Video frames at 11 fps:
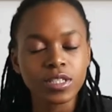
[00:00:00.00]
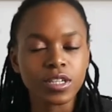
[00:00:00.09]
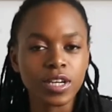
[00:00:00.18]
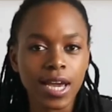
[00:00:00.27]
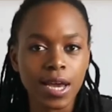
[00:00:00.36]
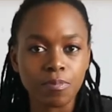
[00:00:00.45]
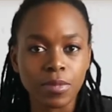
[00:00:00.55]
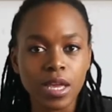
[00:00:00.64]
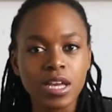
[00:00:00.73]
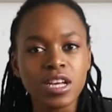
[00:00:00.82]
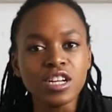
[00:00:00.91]
Okay,
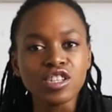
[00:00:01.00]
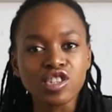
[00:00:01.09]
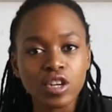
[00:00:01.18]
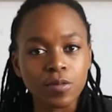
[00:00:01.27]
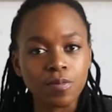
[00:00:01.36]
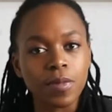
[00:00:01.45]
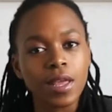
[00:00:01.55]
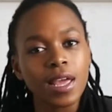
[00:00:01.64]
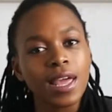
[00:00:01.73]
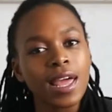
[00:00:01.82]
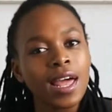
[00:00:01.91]
so
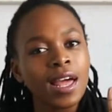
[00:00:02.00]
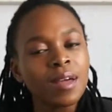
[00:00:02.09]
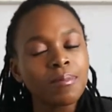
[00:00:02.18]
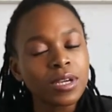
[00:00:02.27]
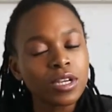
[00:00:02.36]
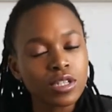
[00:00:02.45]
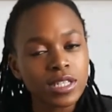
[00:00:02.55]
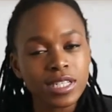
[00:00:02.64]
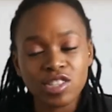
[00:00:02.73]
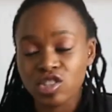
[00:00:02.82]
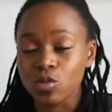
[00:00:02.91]
because
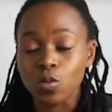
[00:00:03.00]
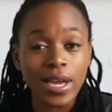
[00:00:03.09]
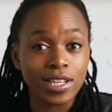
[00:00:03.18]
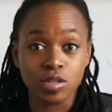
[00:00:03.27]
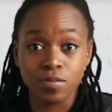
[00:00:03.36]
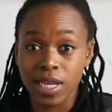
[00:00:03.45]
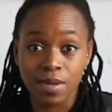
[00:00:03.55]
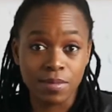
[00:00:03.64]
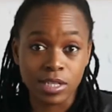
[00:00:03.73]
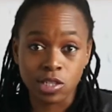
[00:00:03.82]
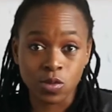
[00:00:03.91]
there's just way too many
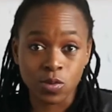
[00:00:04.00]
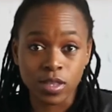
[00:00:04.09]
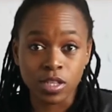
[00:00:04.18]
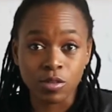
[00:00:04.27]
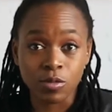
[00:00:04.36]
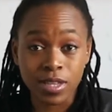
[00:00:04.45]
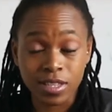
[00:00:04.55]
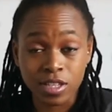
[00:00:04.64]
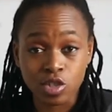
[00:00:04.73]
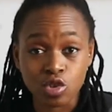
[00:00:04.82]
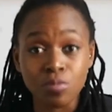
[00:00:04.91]
muscles within
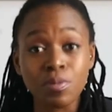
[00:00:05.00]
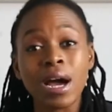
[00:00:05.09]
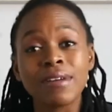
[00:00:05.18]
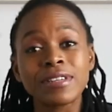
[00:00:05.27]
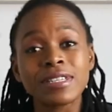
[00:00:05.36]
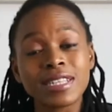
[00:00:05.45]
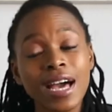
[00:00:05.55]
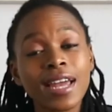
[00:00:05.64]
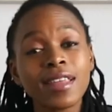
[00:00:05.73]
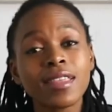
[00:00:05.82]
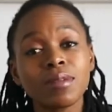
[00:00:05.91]
this group, I've
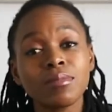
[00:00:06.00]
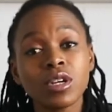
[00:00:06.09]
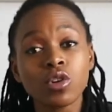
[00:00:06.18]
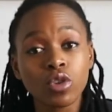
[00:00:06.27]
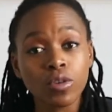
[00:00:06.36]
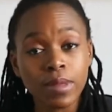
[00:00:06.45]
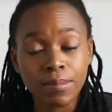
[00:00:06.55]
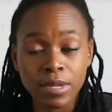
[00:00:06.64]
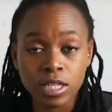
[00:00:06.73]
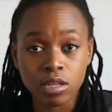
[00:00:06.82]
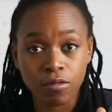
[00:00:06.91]
decided that I'm going to group them
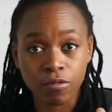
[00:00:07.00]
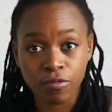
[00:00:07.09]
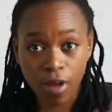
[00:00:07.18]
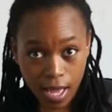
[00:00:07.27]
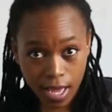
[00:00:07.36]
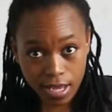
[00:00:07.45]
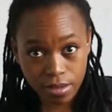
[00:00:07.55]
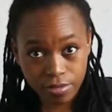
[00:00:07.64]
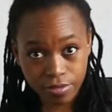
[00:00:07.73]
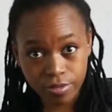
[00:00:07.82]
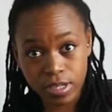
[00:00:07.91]
into
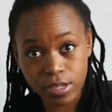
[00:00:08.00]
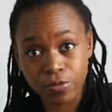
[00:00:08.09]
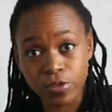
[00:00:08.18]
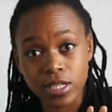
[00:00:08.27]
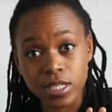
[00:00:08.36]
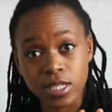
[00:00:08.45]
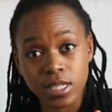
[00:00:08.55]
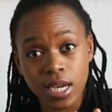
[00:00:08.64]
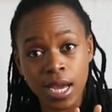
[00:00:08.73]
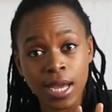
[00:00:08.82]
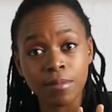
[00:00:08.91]
5 different
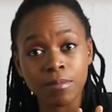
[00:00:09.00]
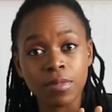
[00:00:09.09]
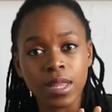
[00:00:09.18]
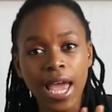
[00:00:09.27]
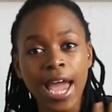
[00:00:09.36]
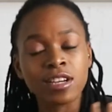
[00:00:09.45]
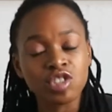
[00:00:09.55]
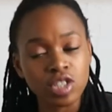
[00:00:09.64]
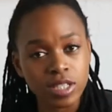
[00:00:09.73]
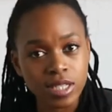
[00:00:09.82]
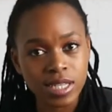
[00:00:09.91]

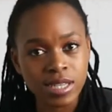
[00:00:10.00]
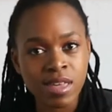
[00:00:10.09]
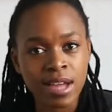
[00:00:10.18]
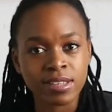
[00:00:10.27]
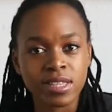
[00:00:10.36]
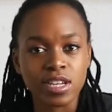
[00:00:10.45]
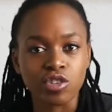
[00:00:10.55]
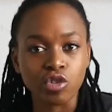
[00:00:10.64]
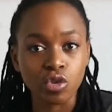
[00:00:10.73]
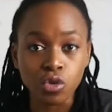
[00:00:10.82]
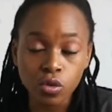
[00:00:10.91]
actions that they
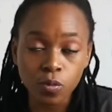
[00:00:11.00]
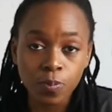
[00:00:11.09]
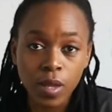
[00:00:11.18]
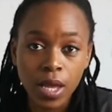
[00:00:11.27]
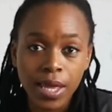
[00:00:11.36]
do.